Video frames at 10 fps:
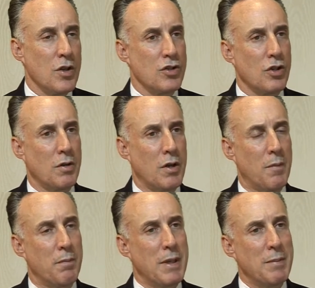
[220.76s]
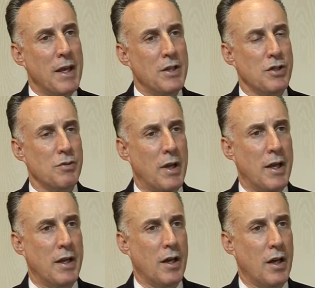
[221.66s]
Sure. BBH is
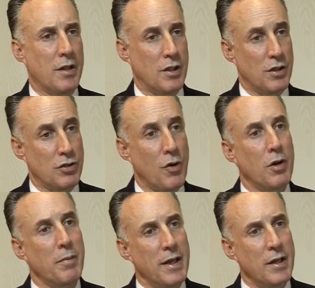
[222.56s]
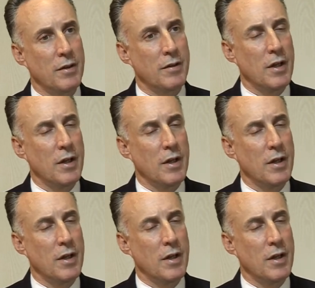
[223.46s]
a custodial bank.